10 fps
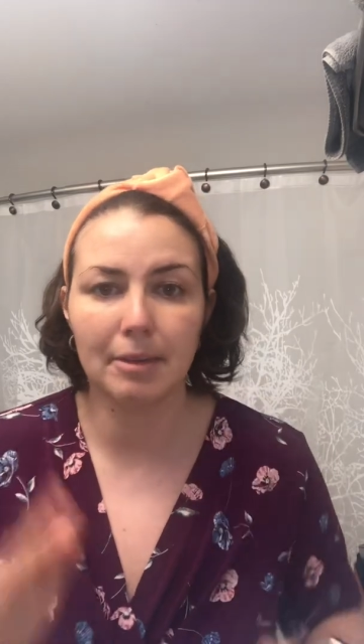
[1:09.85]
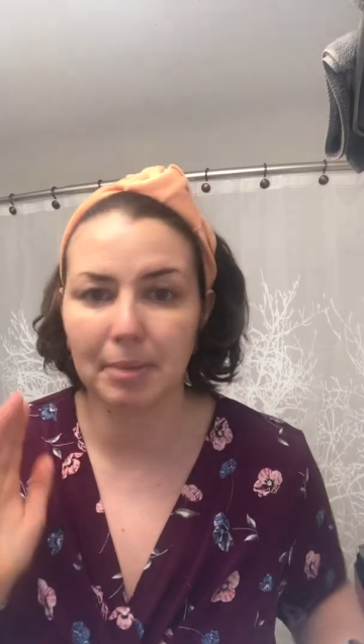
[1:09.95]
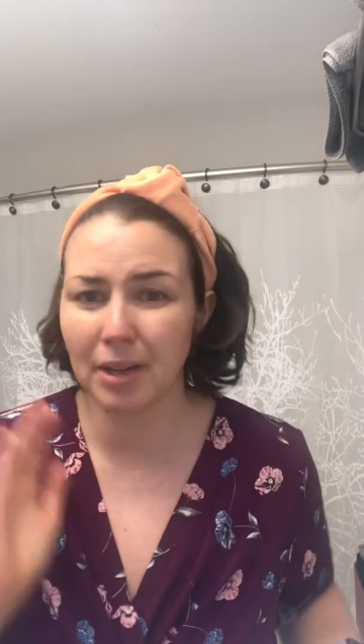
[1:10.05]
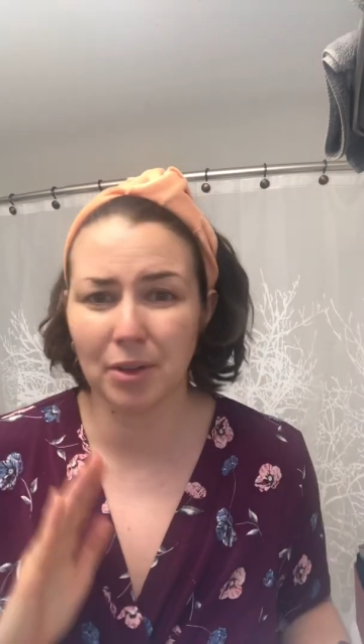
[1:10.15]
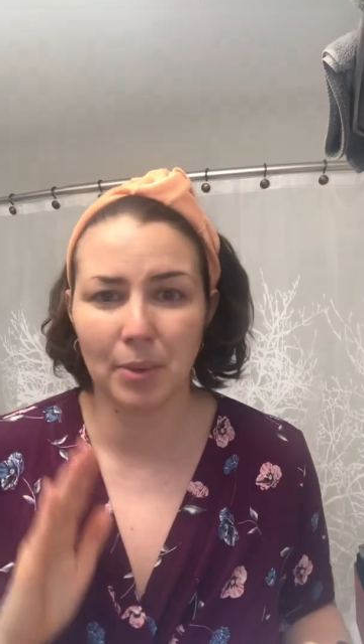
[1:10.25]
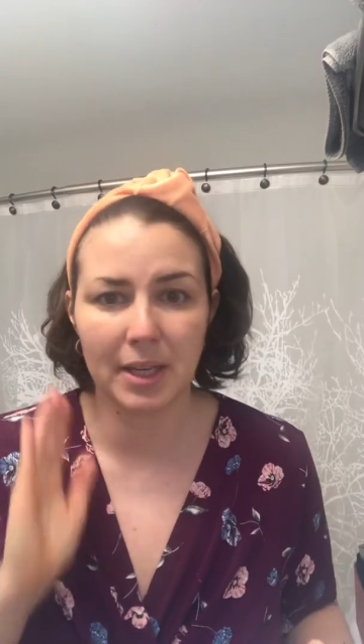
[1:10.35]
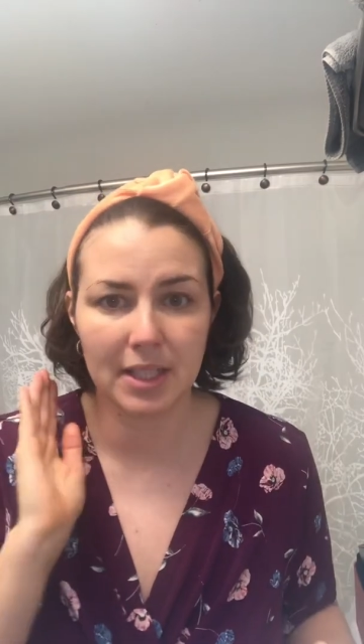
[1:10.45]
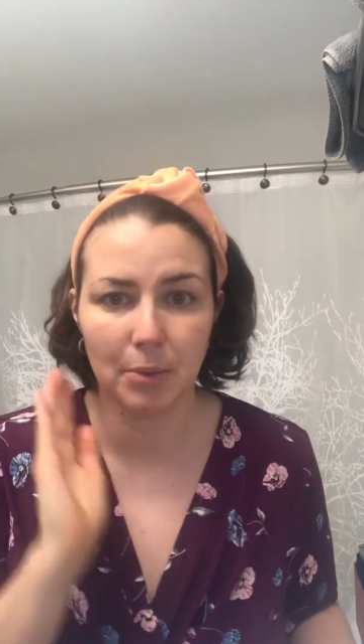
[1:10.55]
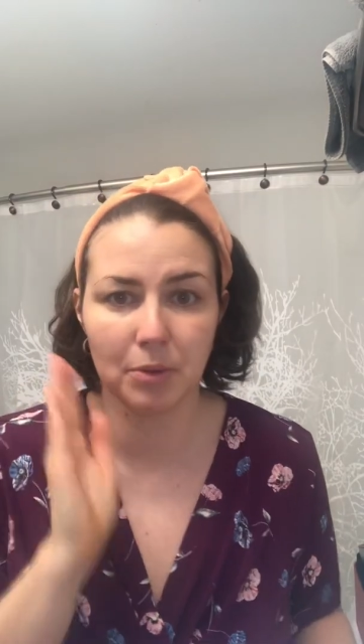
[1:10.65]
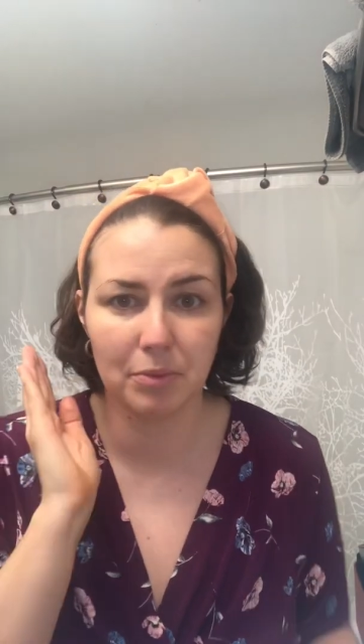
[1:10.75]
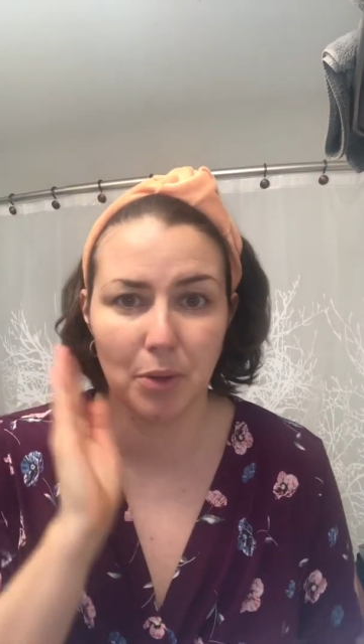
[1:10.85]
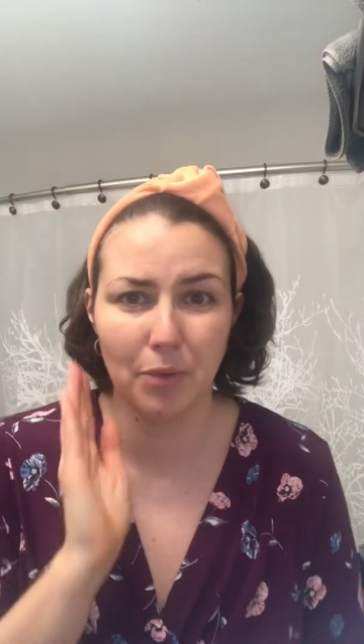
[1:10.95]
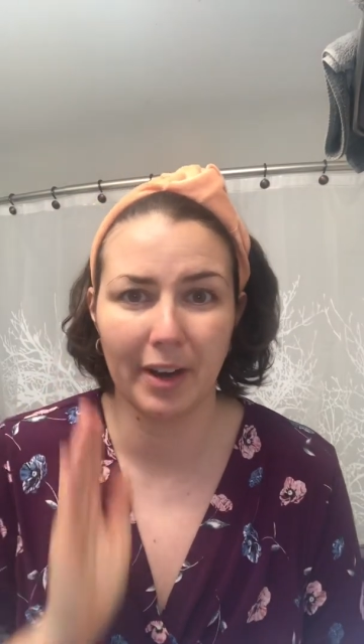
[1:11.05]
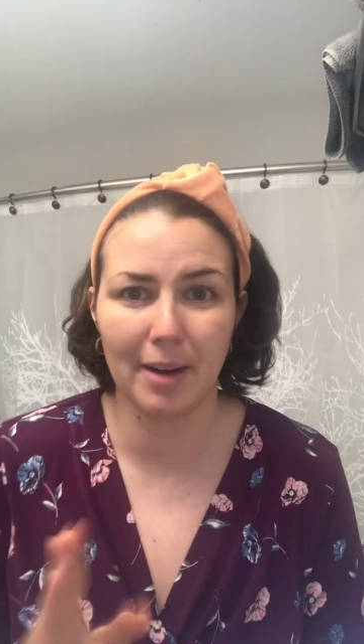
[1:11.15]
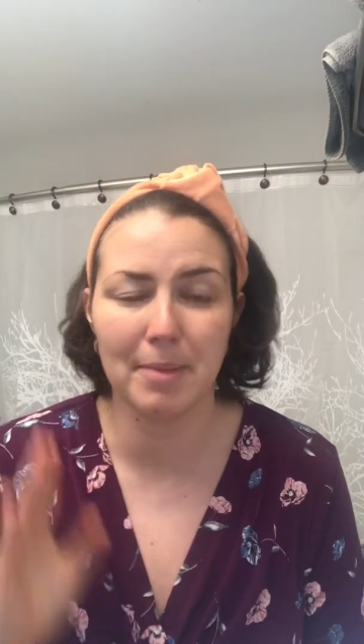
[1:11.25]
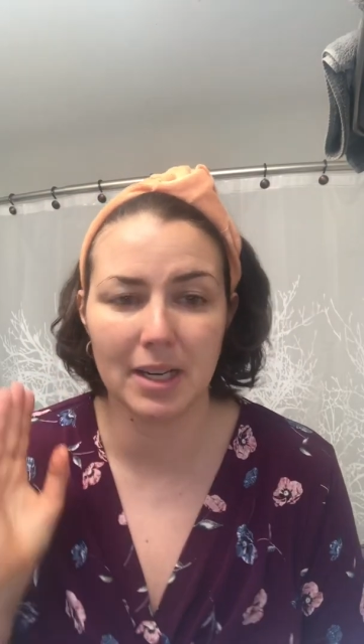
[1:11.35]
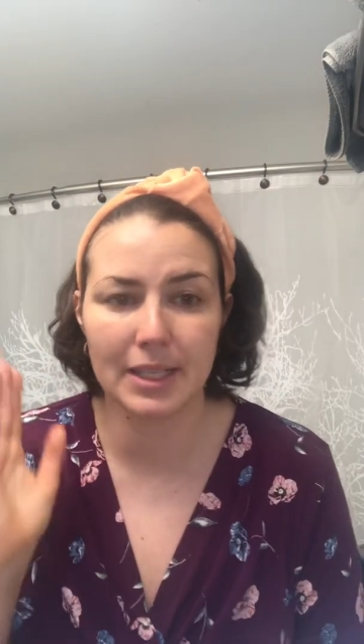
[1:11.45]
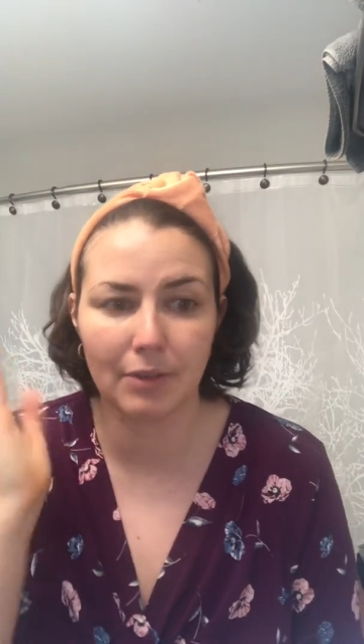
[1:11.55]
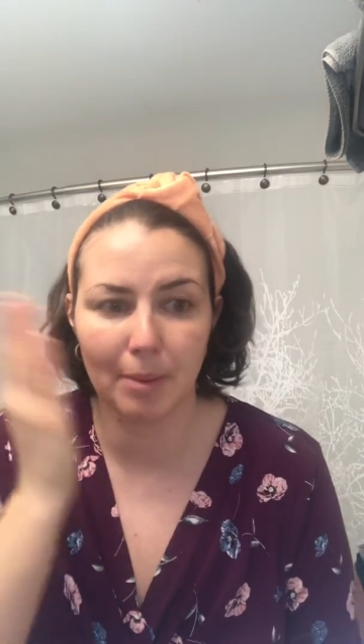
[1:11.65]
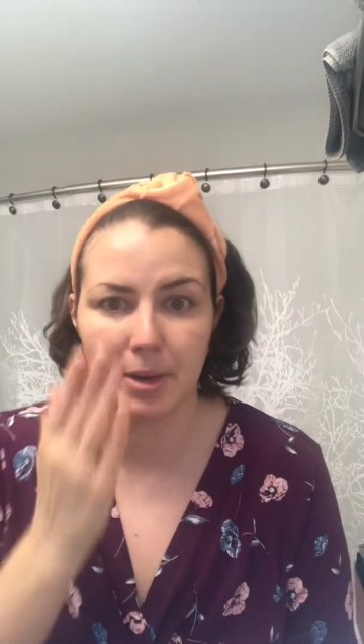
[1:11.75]
but otherwise I don't recommend
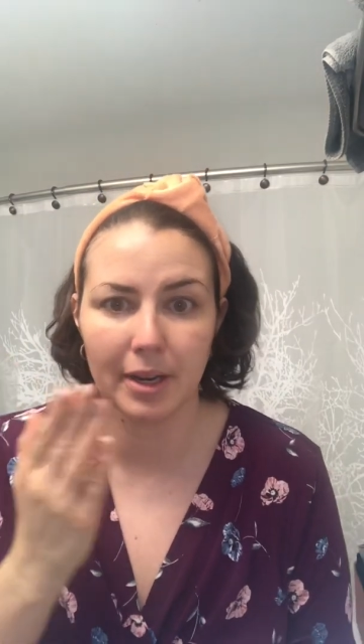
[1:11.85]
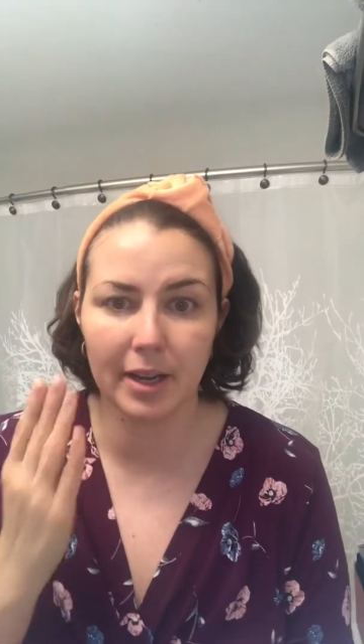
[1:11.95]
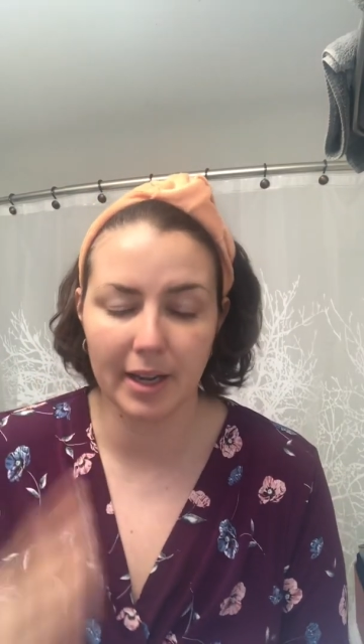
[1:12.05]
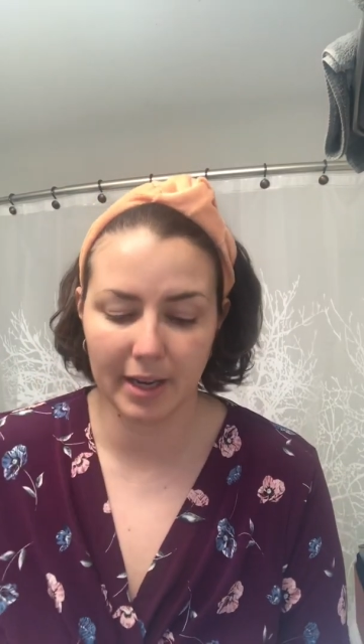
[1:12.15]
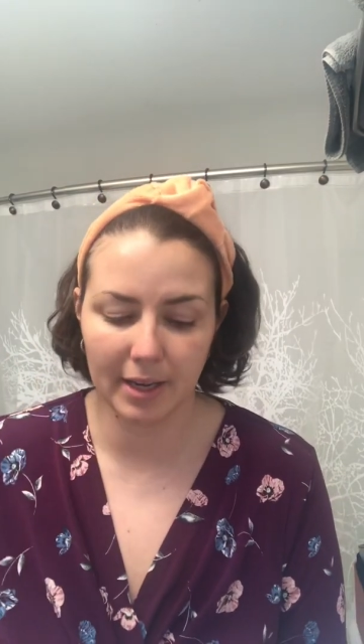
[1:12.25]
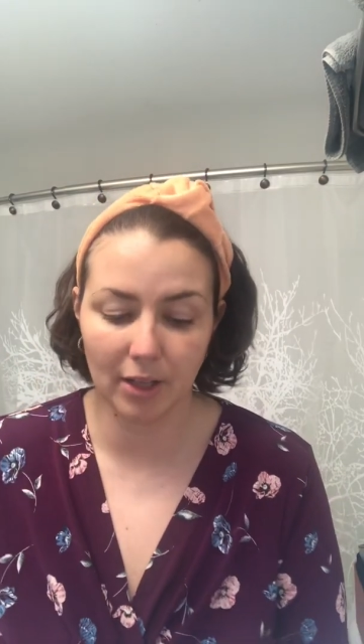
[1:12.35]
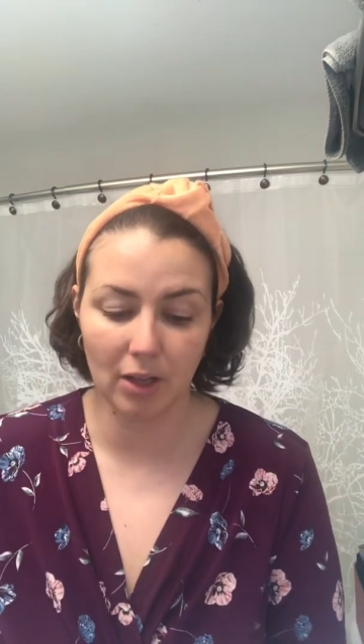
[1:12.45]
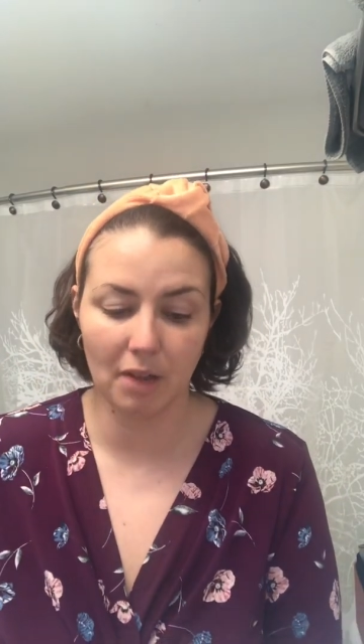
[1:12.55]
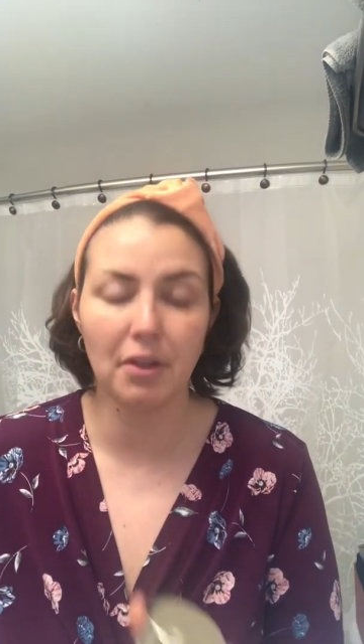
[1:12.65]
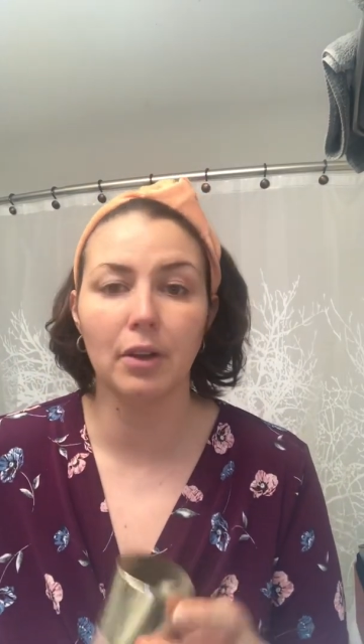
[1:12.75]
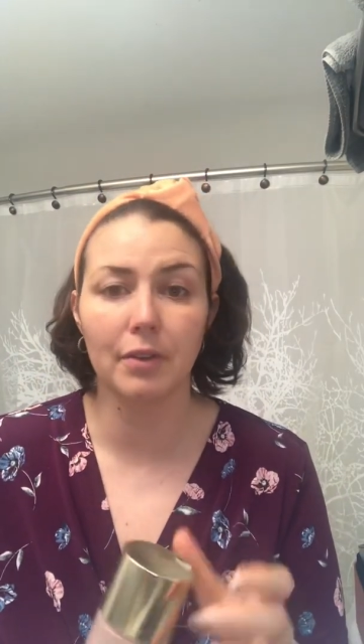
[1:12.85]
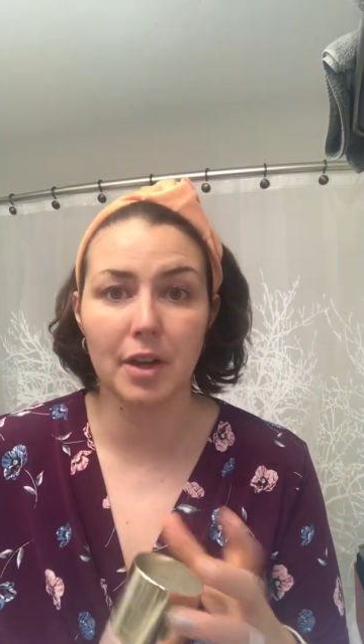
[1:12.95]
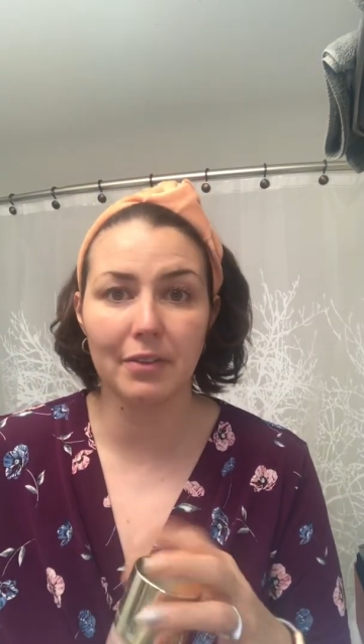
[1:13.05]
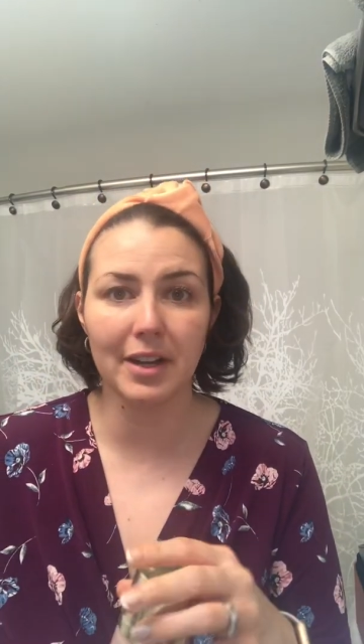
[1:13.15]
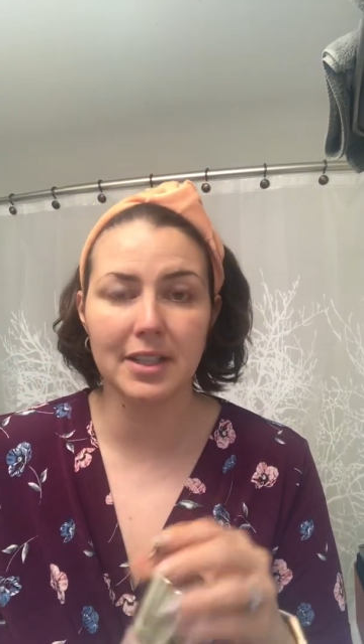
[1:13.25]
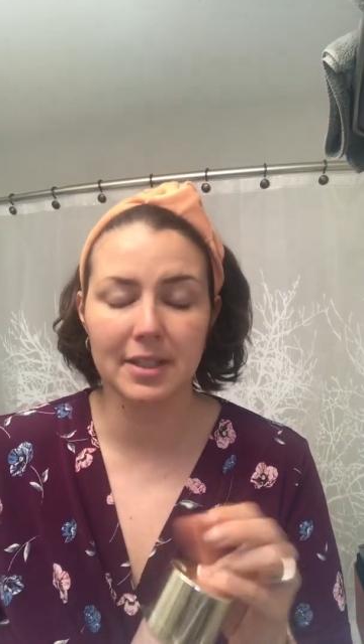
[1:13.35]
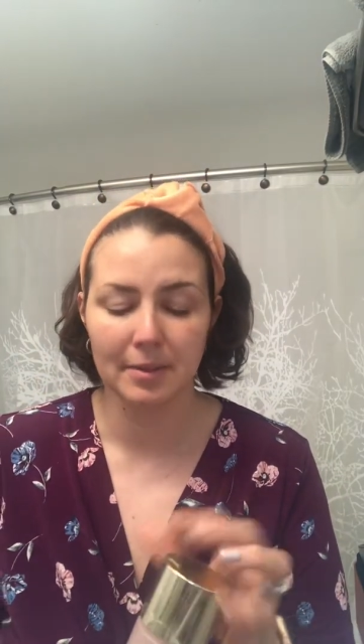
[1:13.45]
rubbing a cloth all over your face.